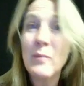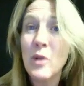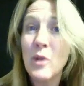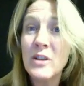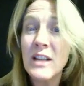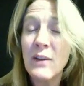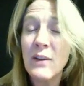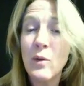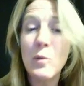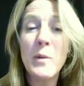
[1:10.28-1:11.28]
books that
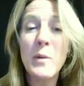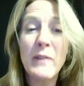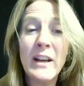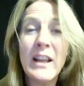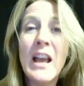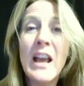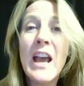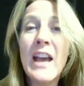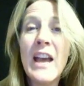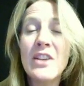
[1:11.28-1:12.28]
everyone will be reading
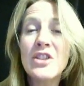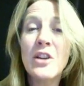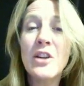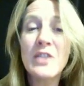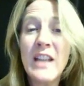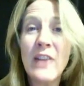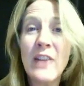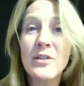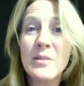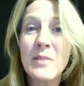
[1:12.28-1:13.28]
and share
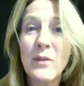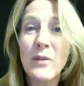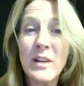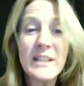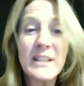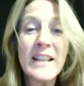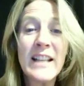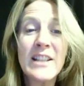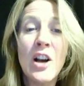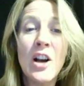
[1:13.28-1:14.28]
together some different
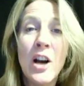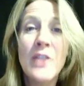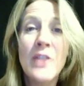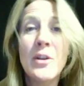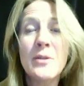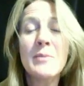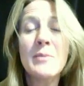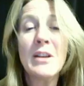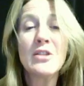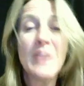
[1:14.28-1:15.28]
insights on those
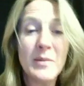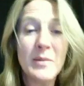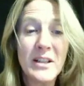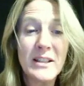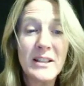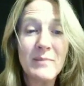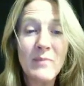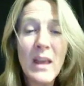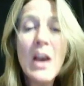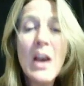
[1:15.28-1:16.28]
major subjects.
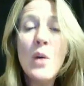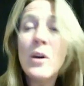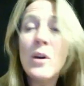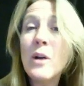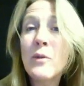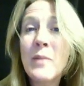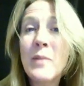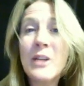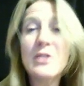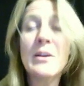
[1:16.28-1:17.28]
We'll go from
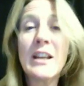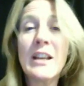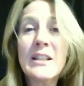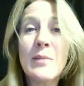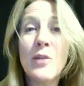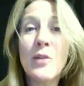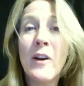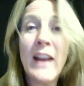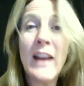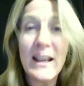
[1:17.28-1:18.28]
there to the
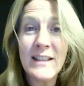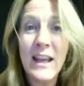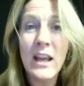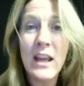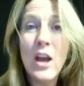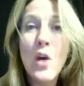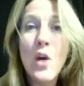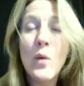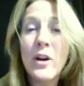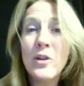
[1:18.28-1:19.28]
contemporary essay,
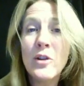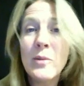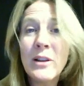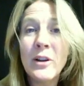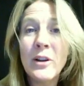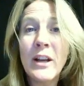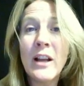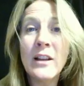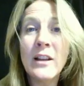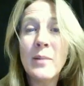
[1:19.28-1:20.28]
where you'll be learning
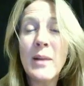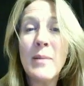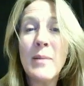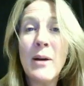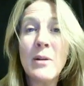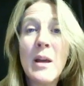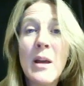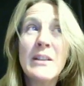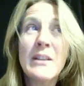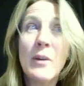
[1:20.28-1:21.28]
a little bit about
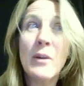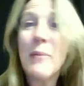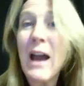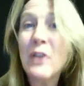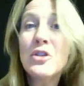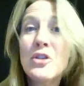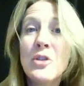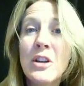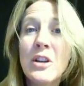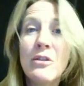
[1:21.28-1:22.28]
different patterns you
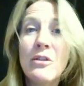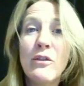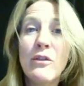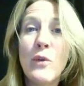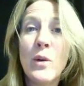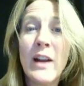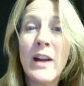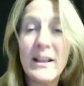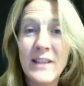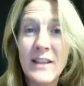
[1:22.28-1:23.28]
can use for
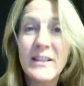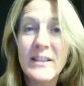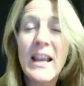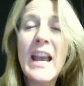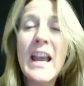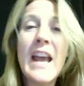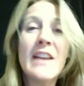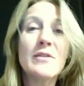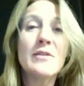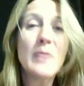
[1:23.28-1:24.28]
essays
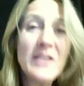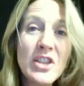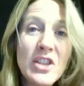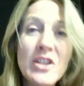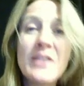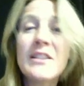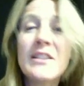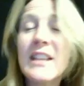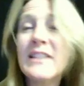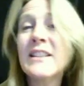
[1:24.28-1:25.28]
and transitions,
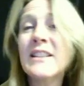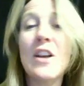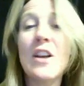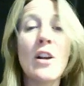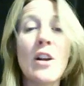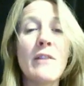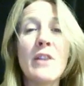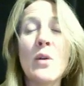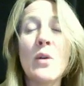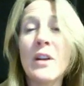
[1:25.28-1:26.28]
thesis, all of
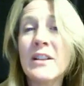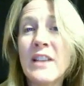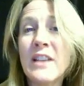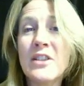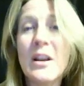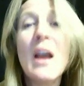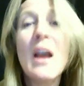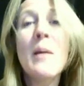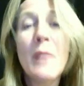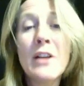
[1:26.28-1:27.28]
the organization,
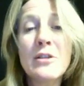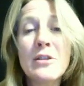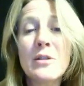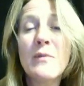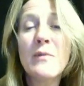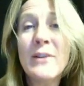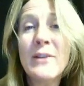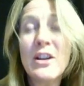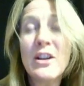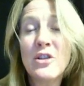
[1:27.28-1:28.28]
but also some
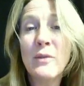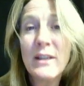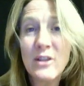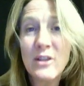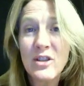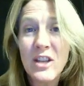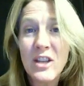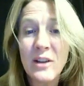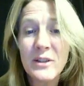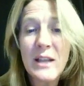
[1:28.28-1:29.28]
foundational research
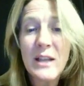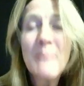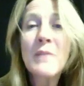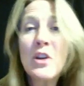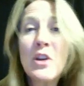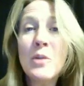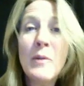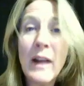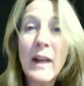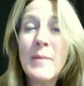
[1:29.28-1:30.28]
skills. You'll be
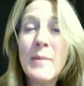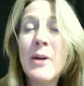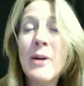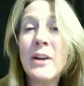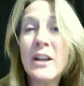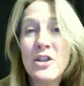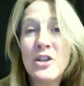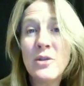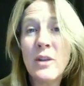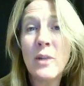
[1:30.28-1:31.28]
writing about an
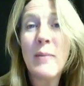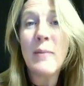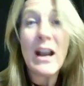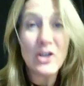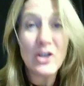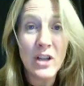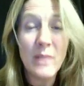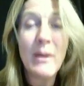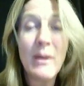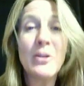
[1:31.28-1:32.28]
issue that you're passionate
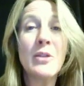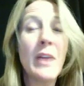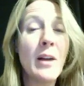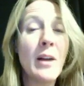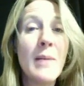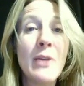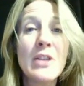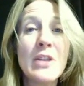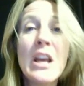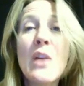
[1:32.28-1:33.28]
about, that you care
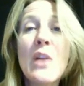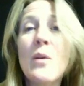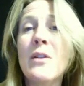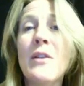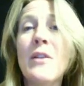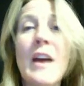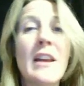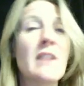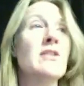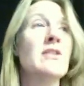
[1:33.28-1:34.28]
about, whether that
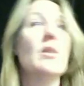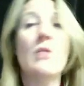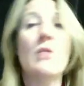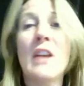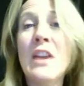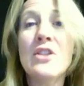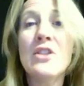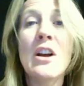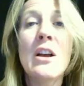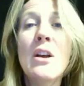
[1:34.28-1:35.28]
is
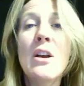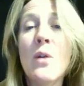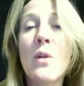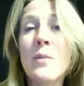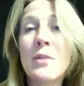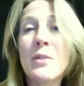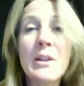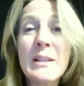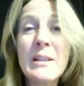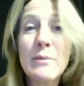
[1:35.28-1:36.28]
euthanasia or
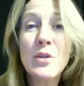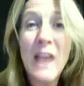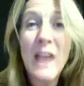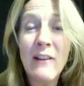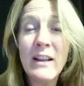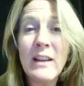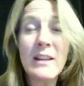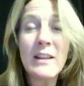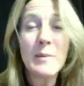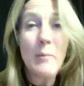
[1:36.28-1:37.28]
police brutality
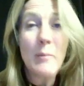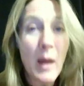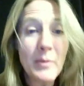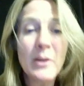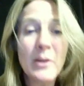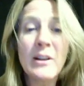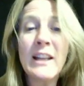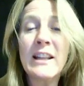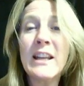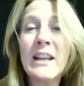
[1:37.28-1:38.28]
that's been popular
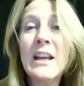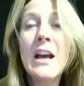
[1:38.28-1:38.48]
lately,